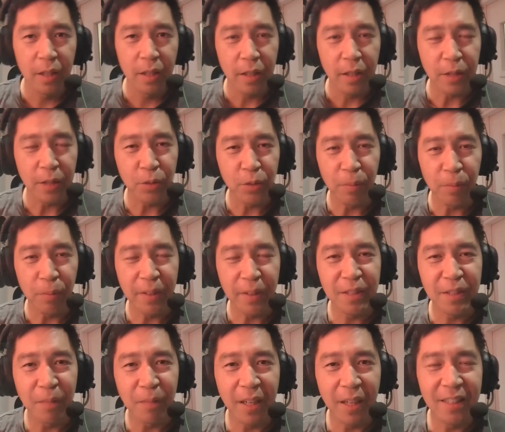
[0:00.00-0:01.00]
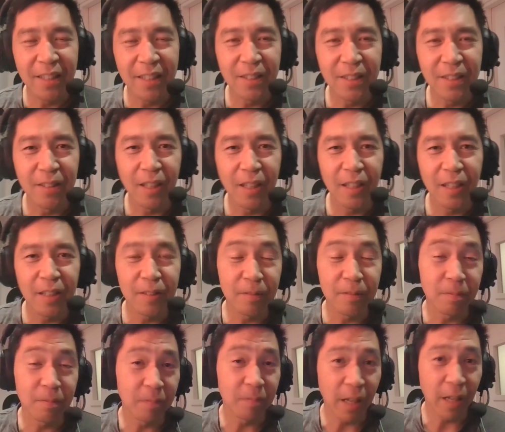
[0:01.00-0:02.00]
that's what makes a market. So I,
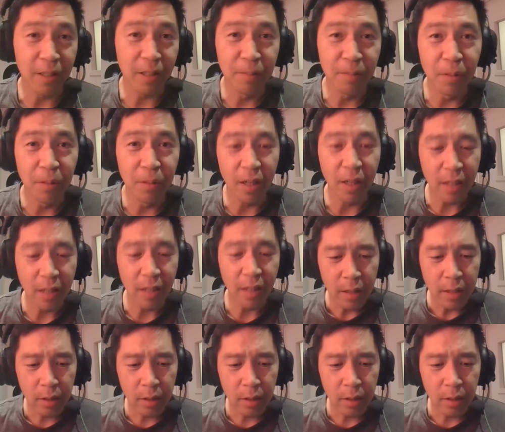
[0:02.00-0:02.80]
I could be wrong.